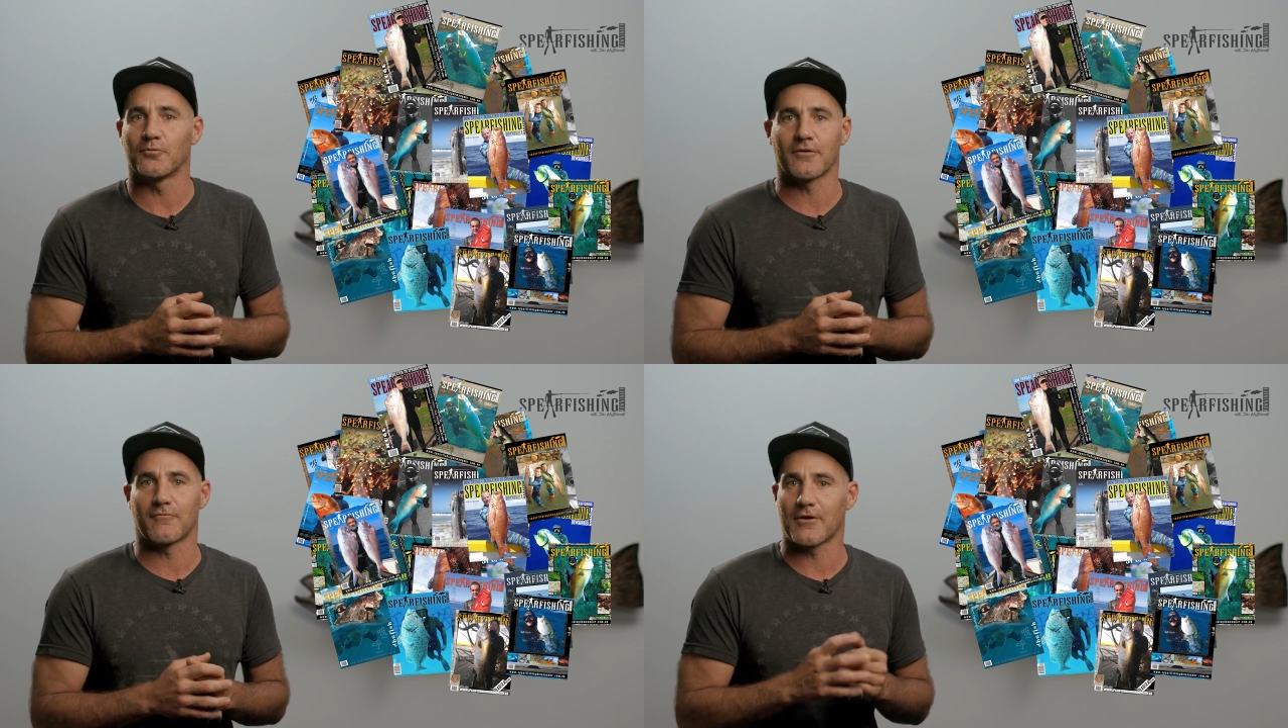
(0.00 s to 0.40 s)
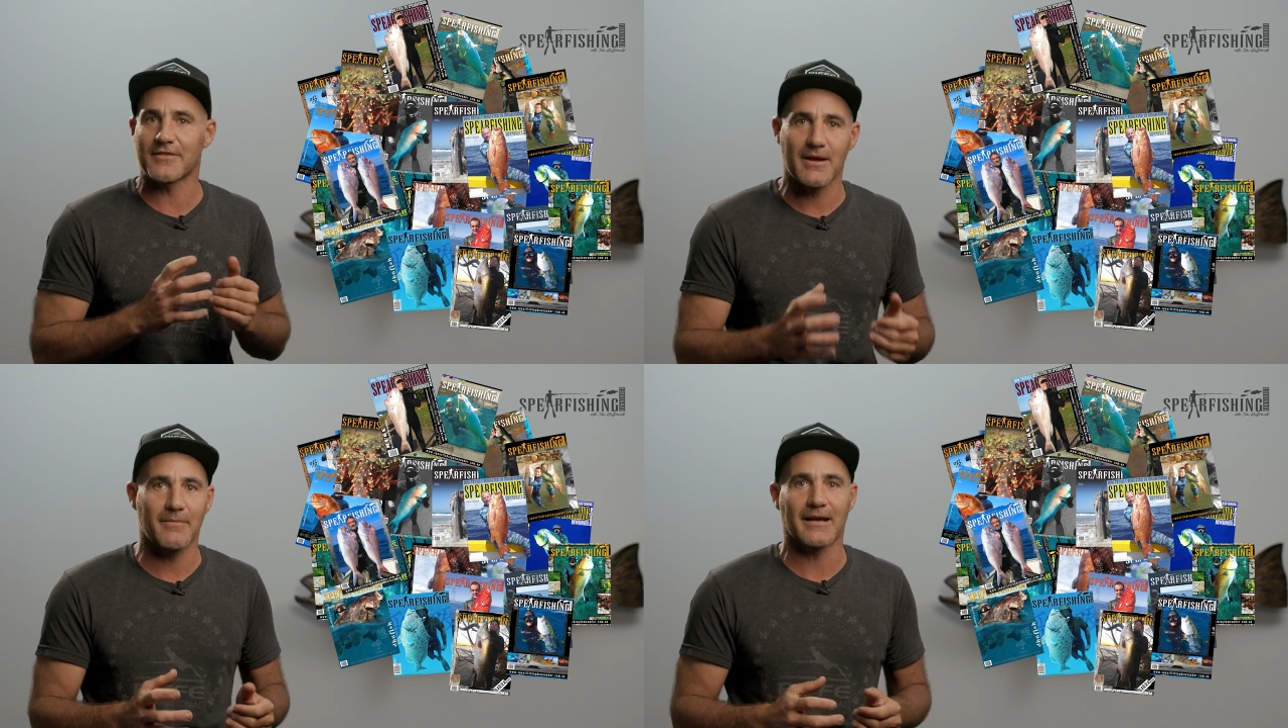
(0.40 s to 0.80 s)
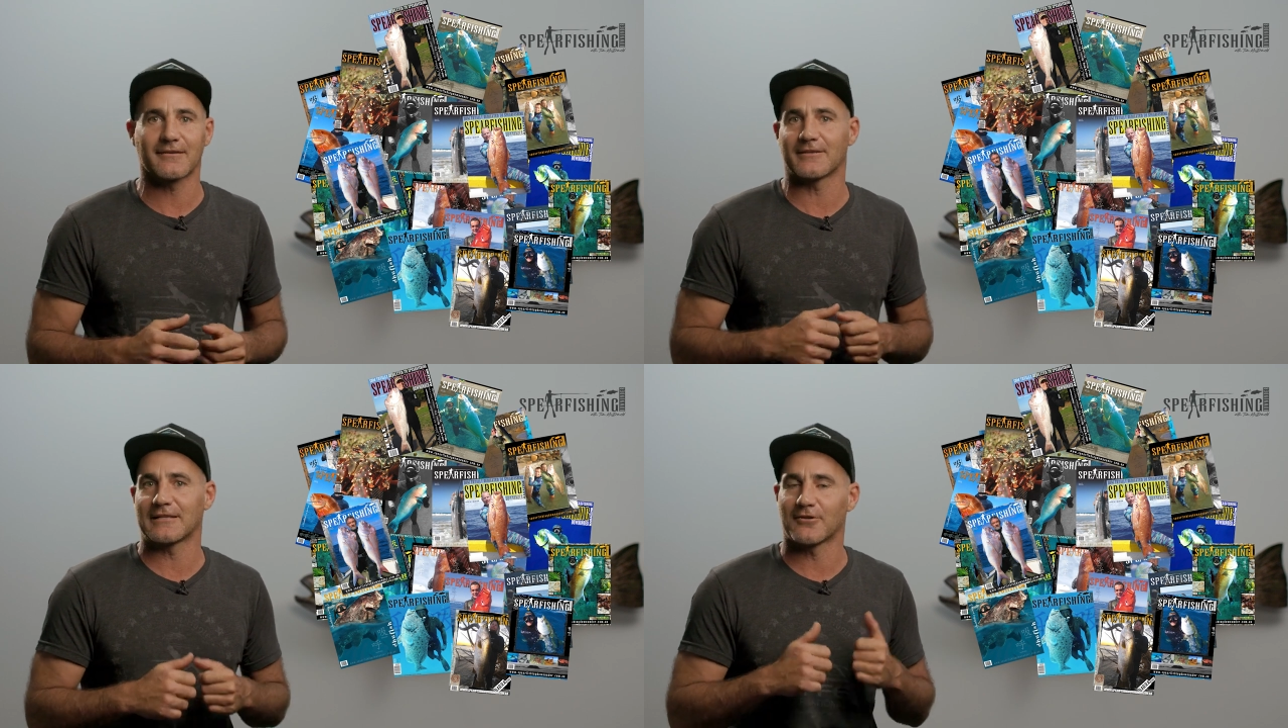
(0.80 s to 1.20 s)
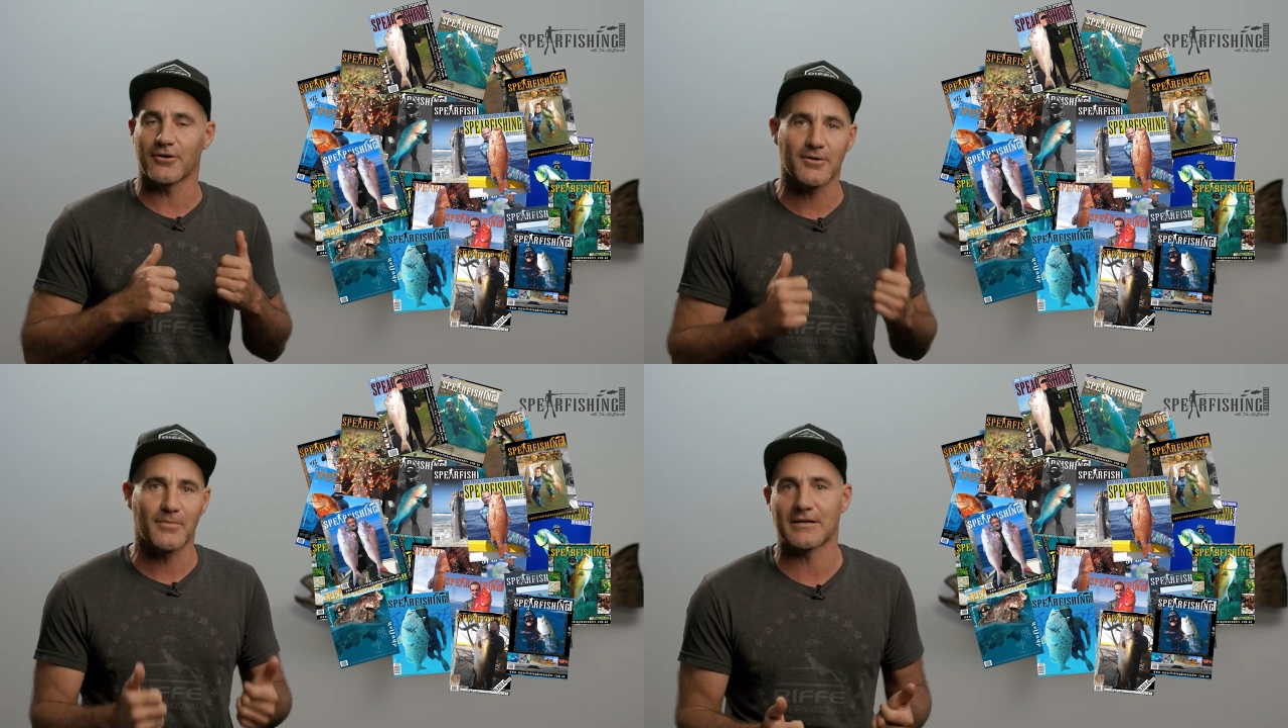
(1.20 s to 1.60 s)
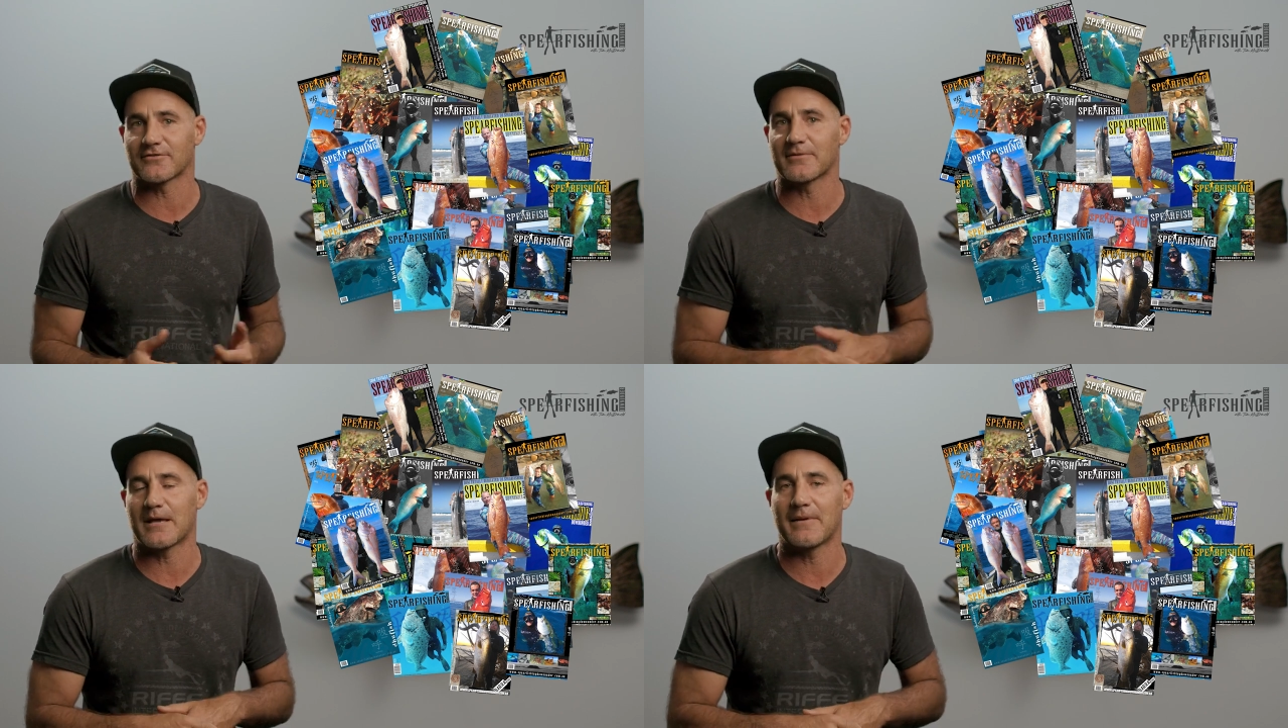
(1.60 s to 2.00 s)
would have read that magazine, learned a
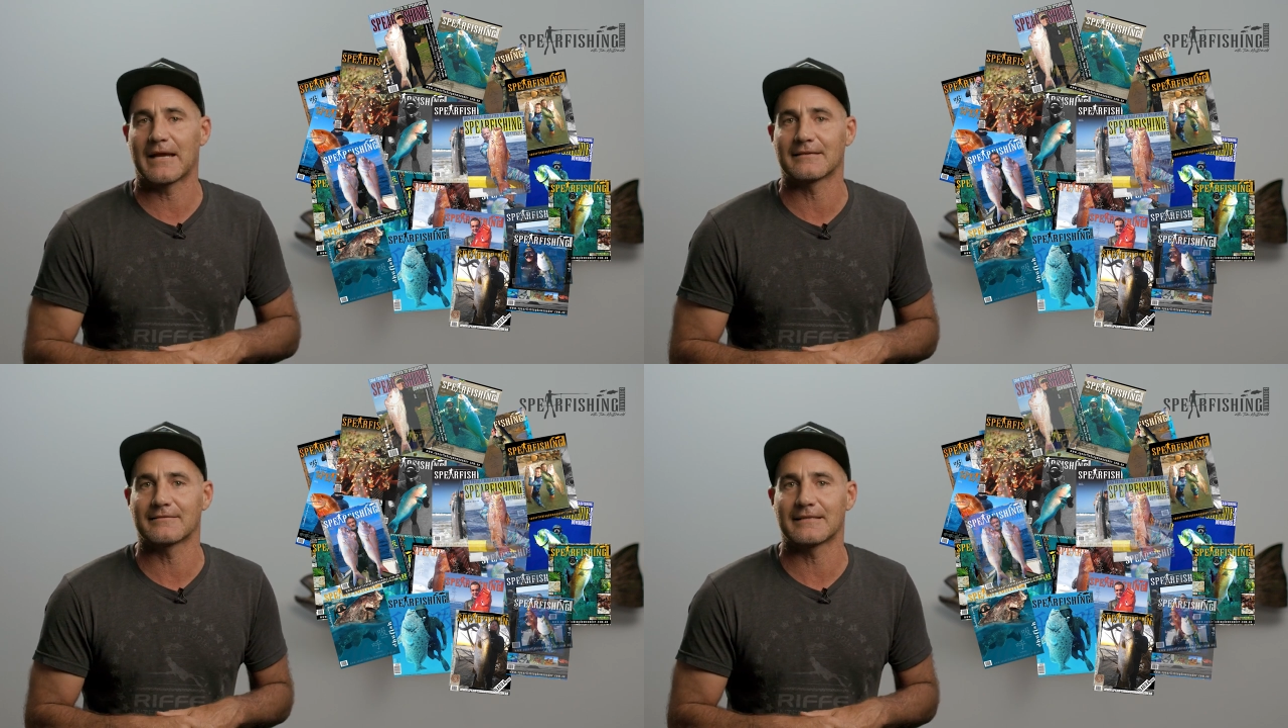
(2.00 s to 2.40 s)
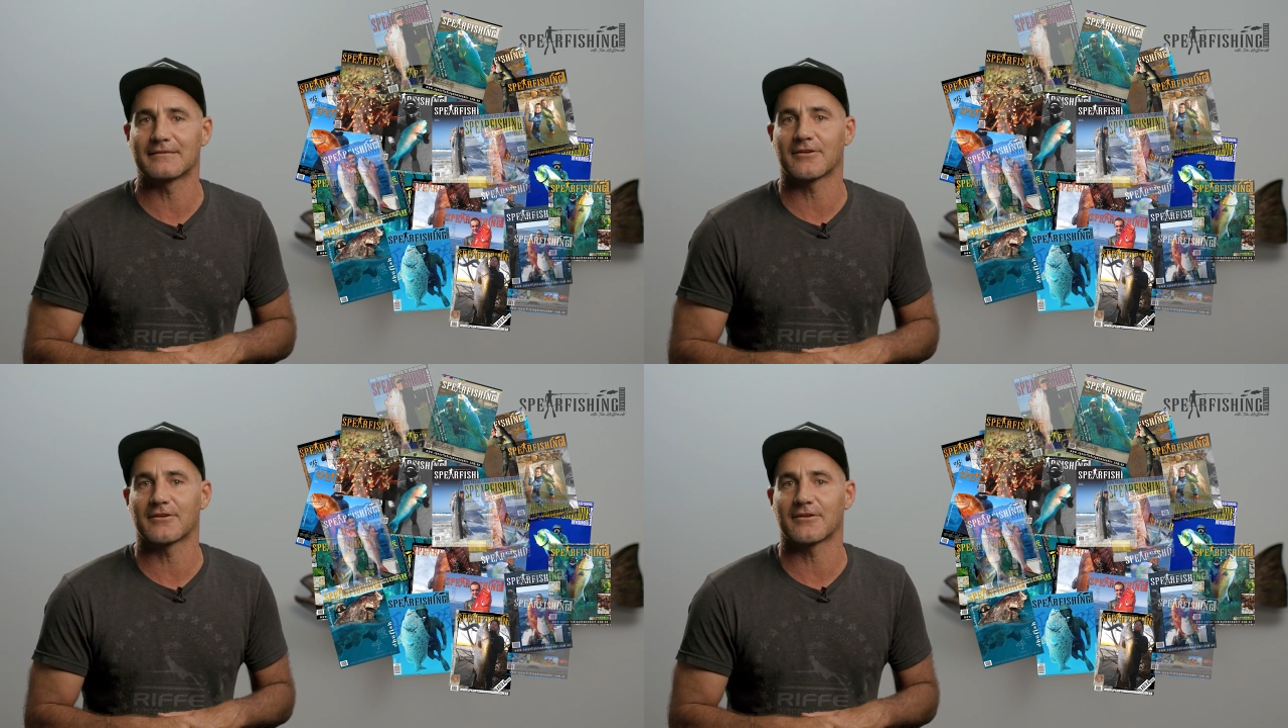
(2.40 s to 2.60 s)
bunch from that magazine.